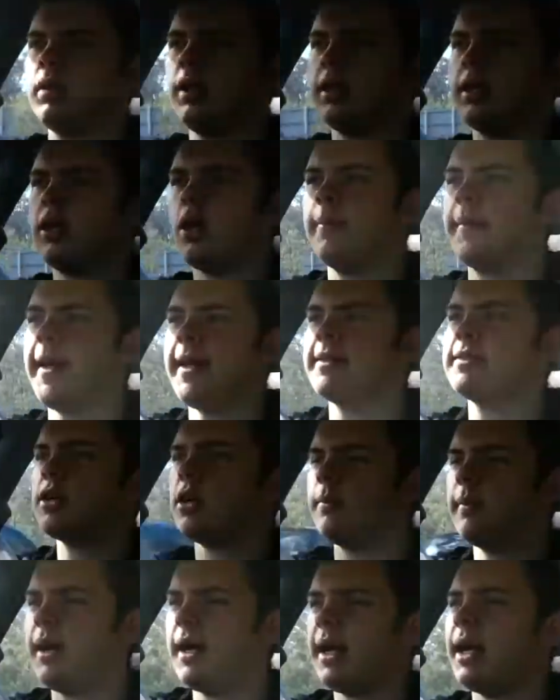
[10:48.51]
Comments
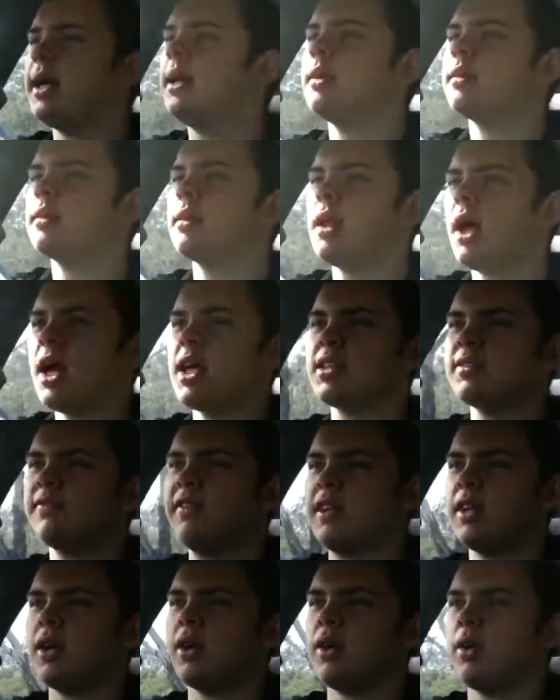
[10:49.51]
on my last
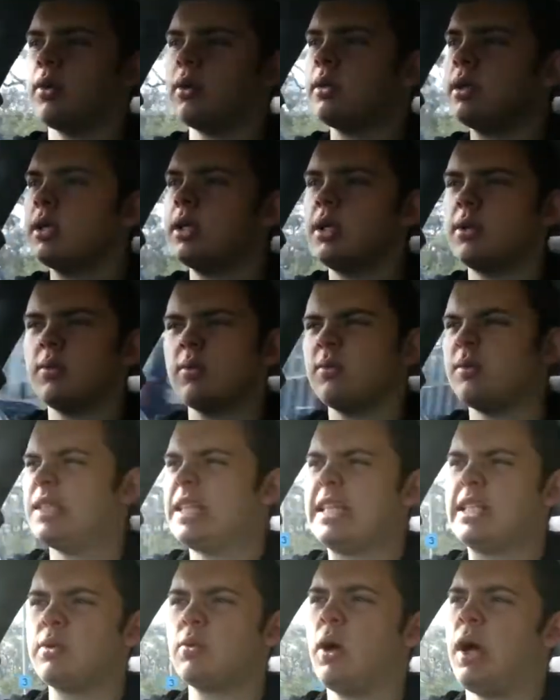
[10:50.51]
video.
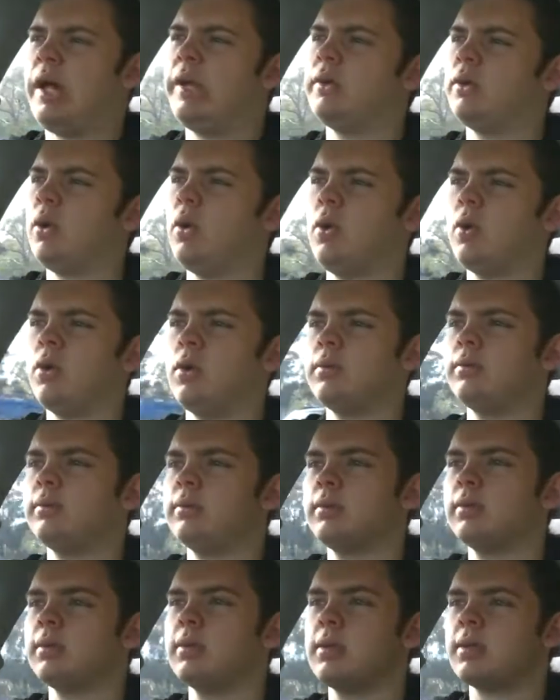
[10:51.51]
This one, or
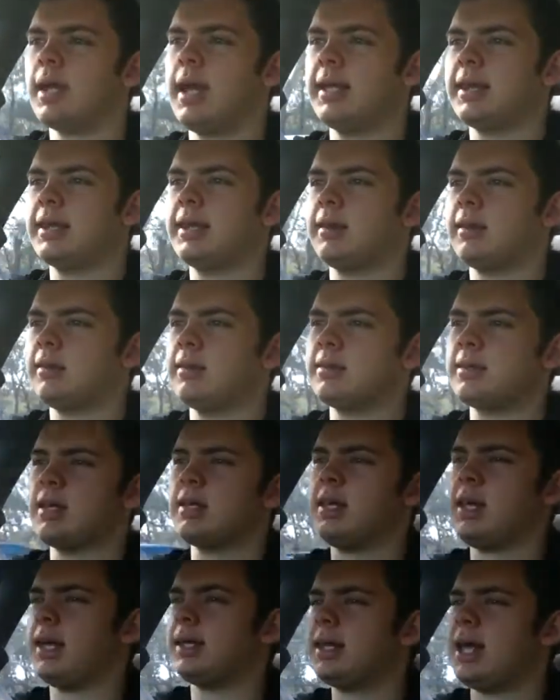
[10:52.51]
like
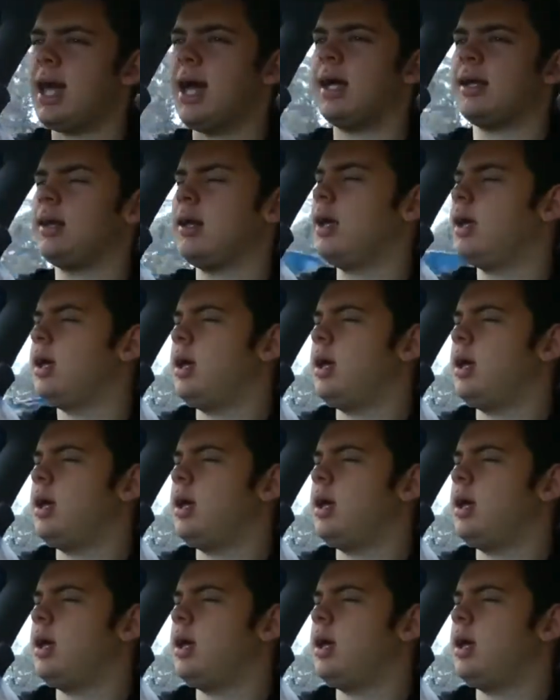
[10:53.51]
something like that.